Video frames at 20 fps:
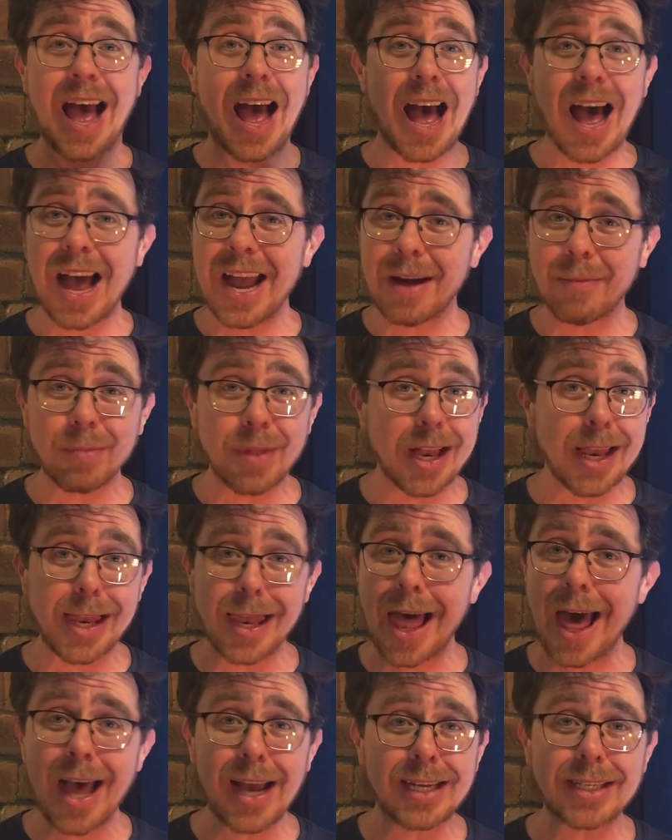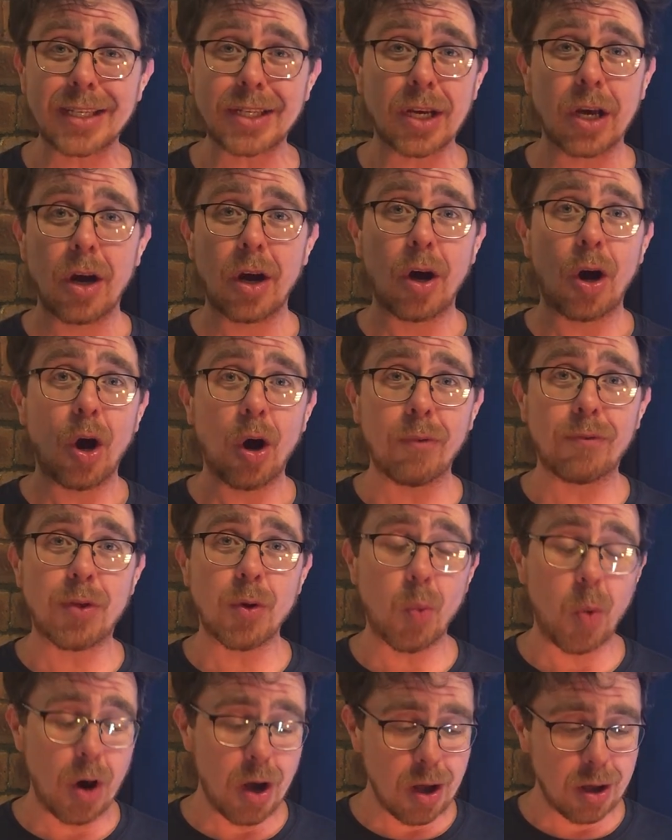I am the light of
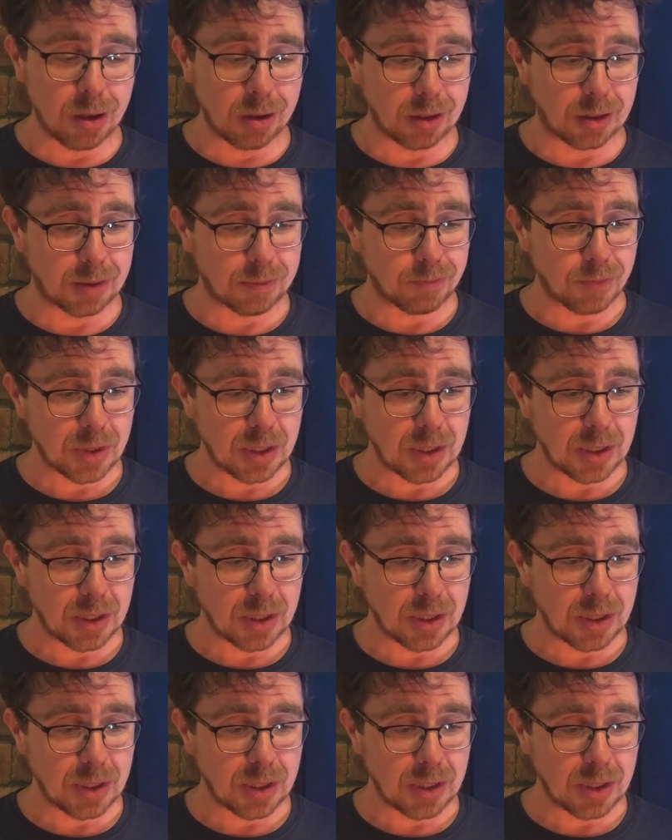the world.